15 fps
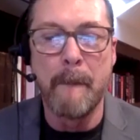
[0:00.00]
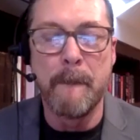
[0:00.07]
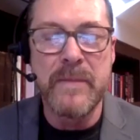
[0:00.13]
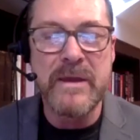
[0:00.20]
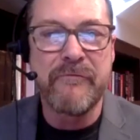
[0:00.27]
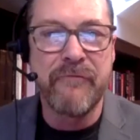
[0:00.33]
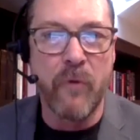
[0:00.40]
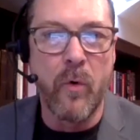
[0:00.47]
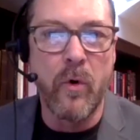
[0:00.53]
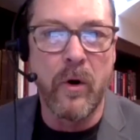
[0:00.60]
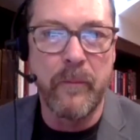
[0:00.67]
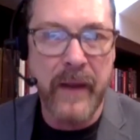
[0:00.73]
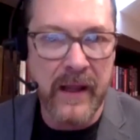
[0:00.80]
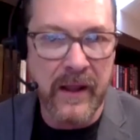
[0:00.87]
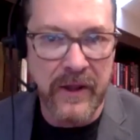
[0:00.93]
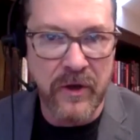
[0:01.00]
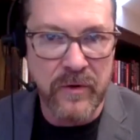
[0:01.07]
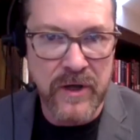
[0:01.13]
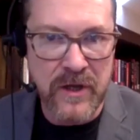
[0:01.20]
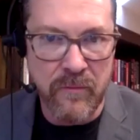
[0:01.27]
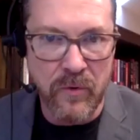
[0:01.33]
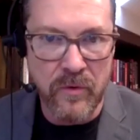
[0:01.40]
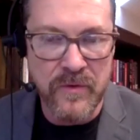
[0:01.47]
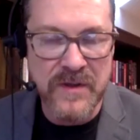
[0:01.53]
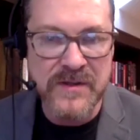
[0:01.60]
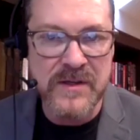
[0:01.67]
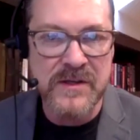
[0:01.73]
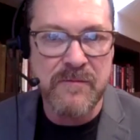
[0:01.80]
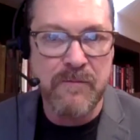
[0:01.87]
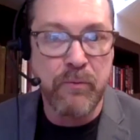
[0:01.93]
before Paleo Hebrew. This
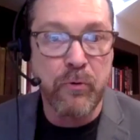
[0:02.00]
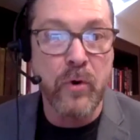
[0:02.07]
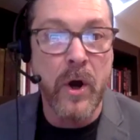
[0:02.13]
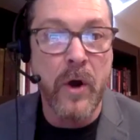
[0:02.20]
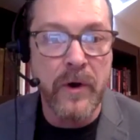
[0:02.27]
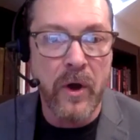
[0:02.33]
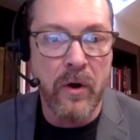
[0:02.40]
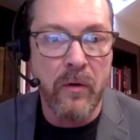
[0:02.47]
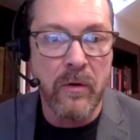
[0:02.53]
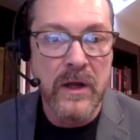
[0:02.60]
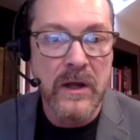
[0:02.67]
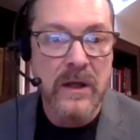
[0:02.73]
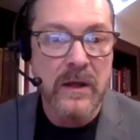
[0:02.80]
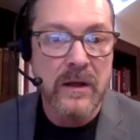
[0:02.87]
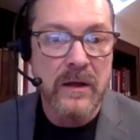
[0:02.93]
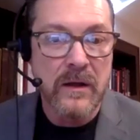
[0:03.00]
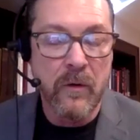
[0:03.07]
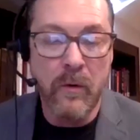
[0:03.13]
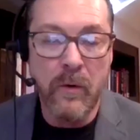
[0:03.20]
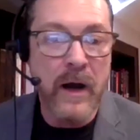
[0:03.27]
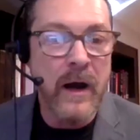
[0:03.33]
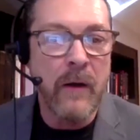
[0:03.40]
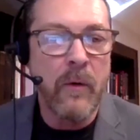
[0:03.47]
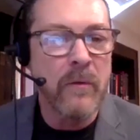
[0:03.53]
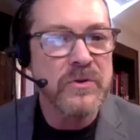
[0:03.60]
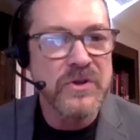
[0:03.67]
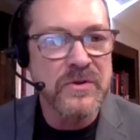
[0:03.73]
is proto. How would